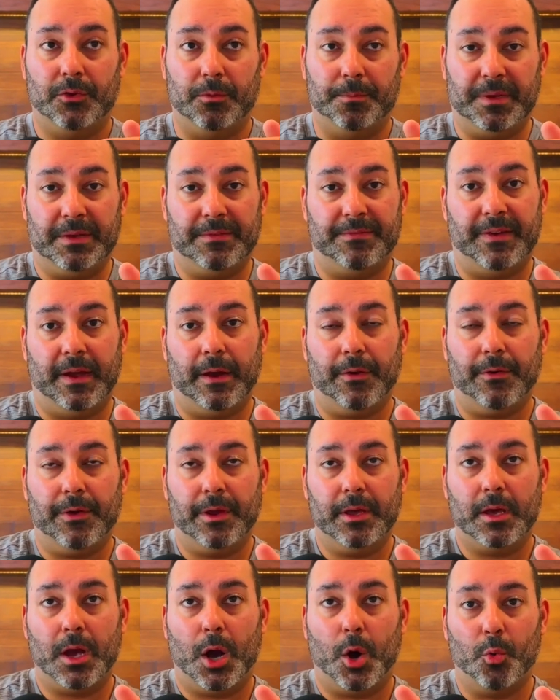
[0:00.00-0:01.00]
to be
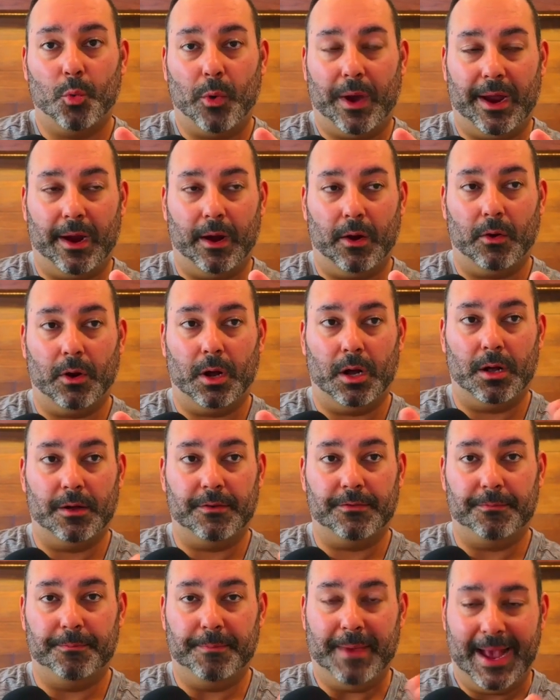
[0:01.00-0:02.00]
very aware
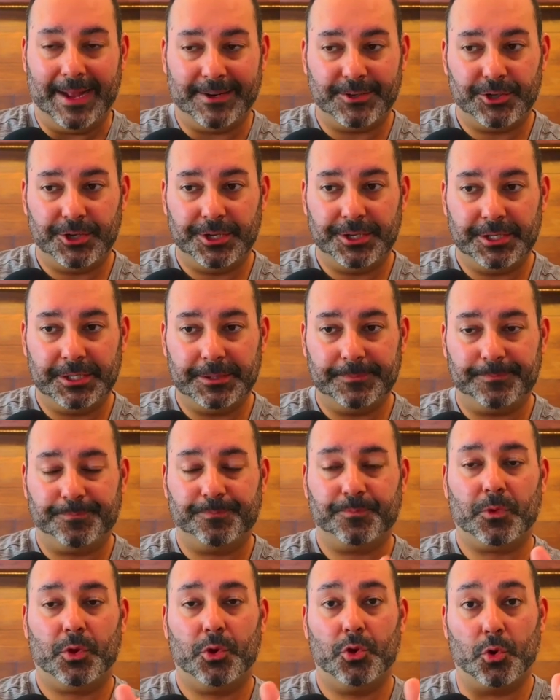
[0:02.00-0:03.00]
of matching
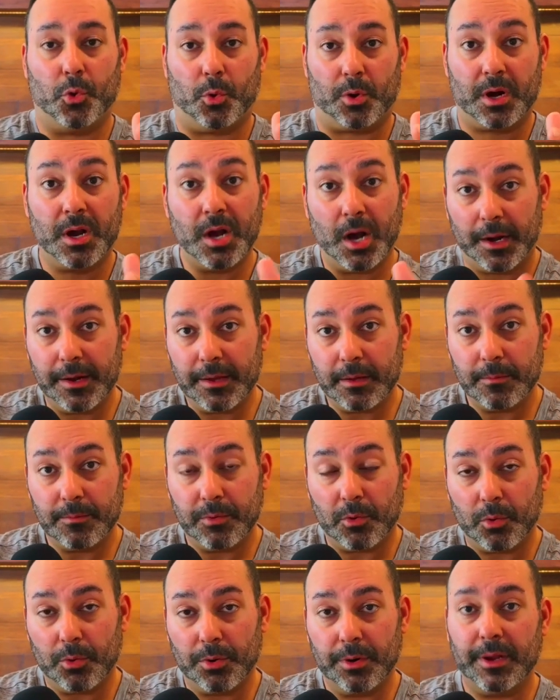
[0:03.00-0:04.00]
your
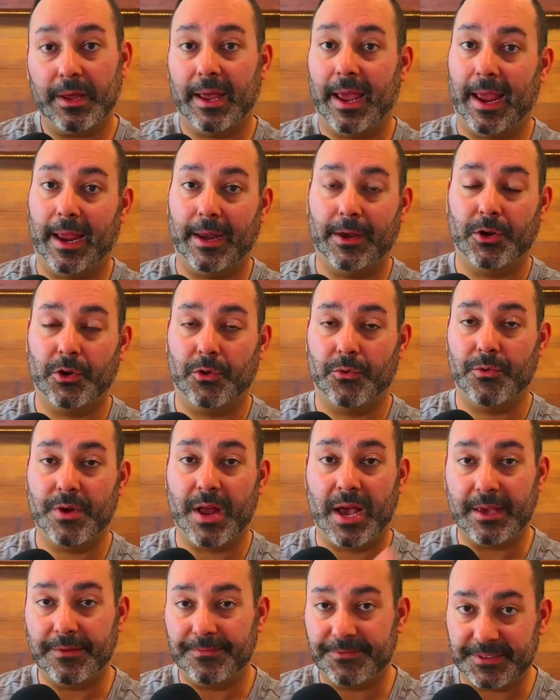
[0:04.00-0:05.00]
cutting board and your
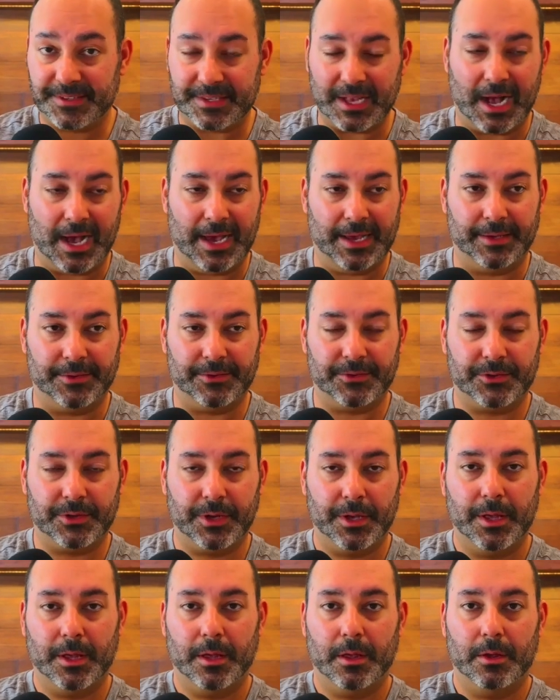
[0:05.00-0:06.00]
knife
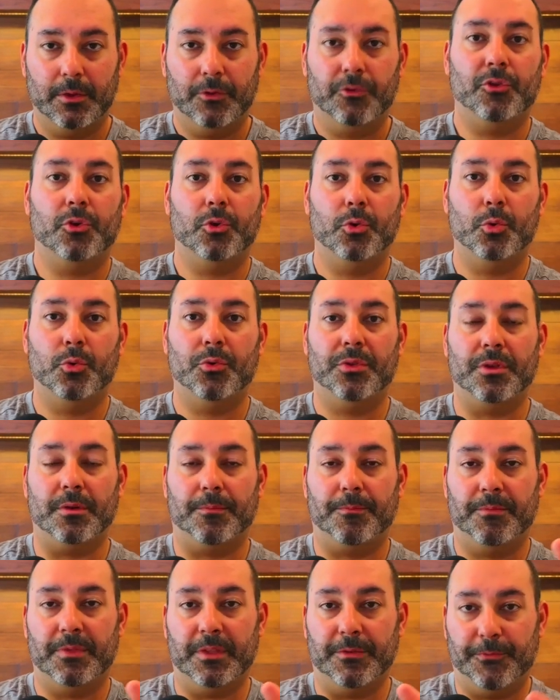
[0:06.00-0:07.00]
size
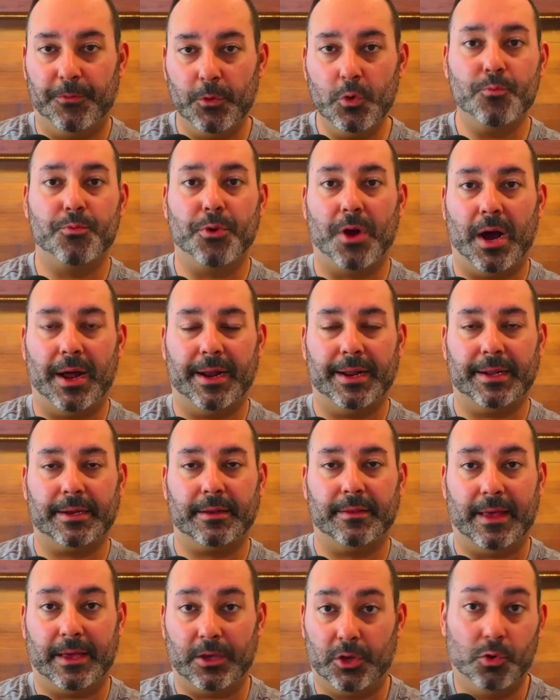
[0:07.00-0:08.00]
to the food
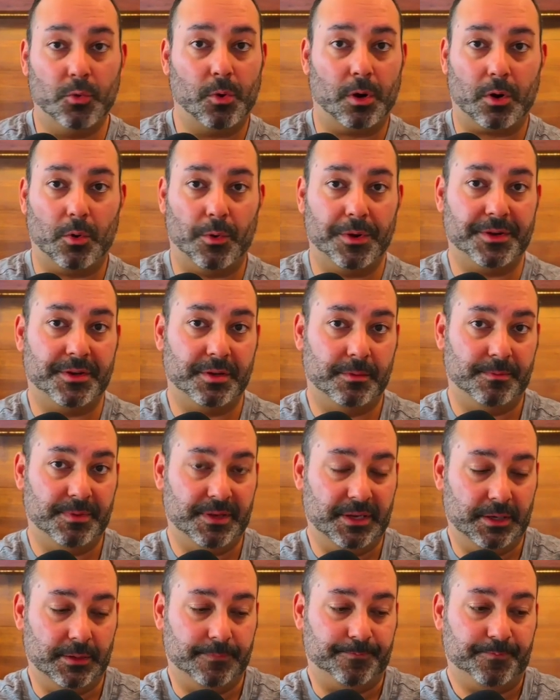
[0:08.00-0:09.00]
product that you are going to
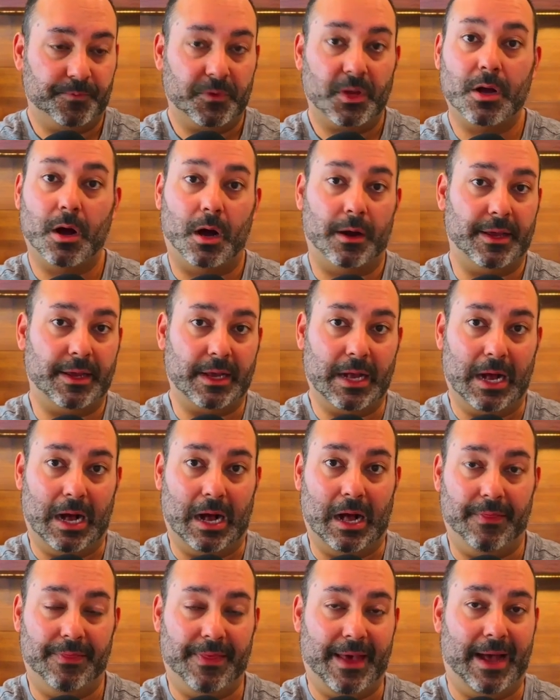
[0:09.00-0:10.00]
be cutting
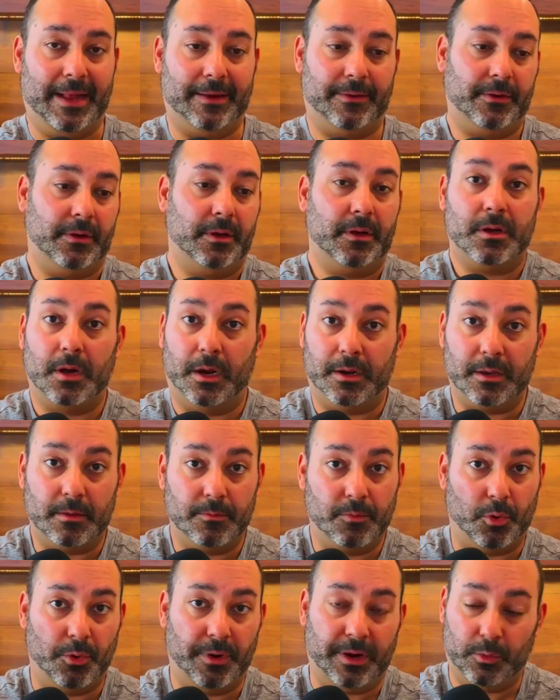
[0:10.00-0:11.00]
on that
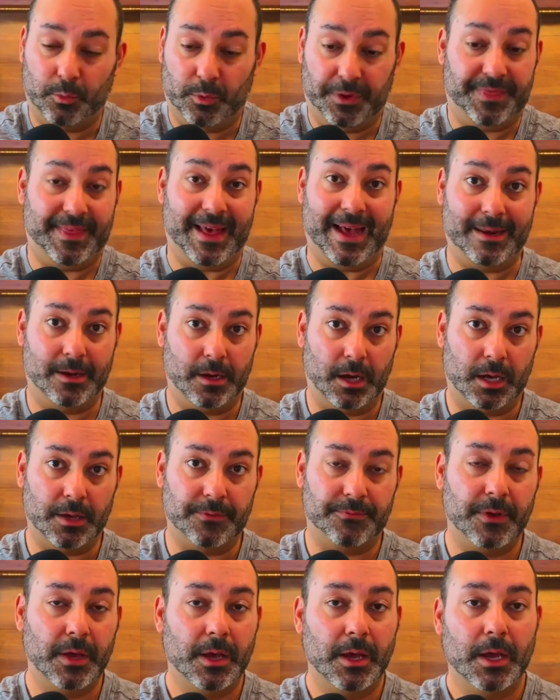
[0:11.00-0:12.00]
cutting board and with that
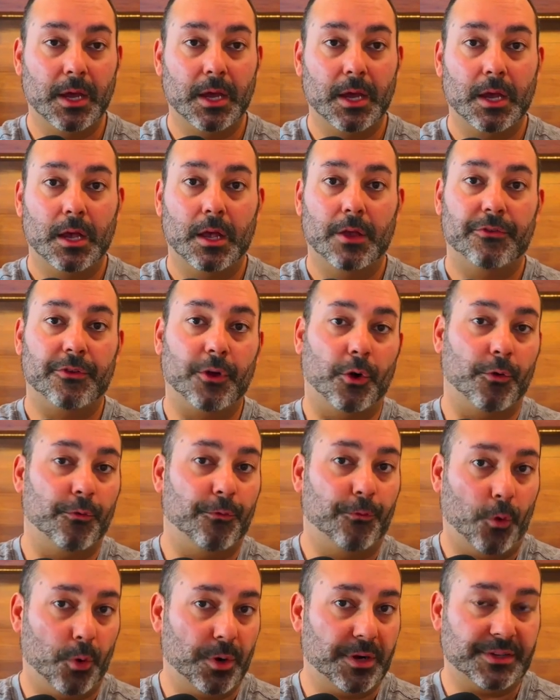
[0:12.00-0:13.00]
knife.
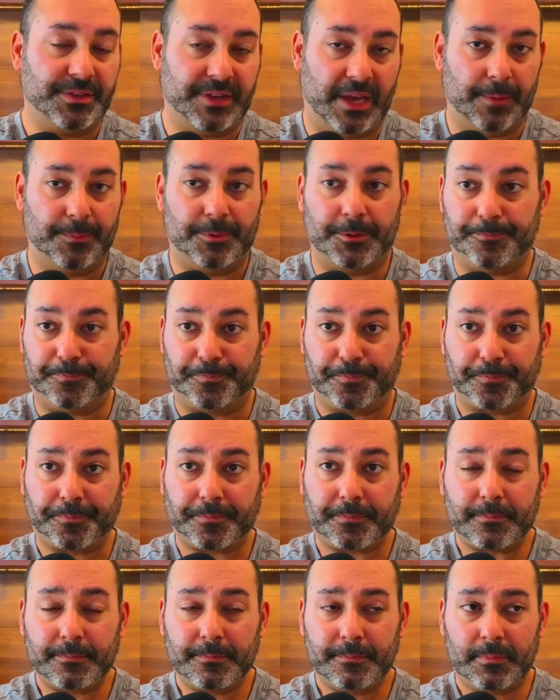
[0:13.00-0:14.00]
So for example,
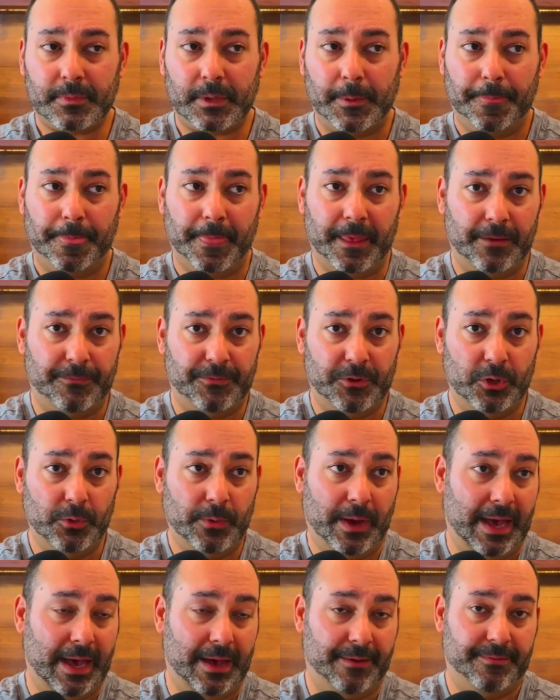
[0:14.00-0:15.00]
if
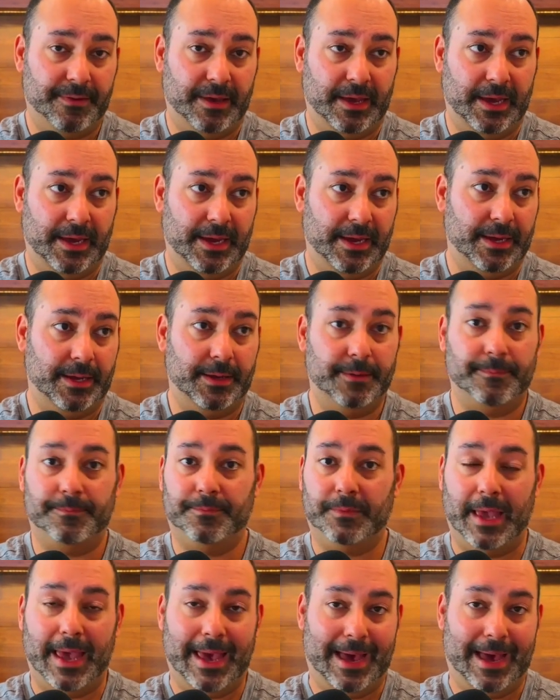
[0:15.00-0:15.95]
you have a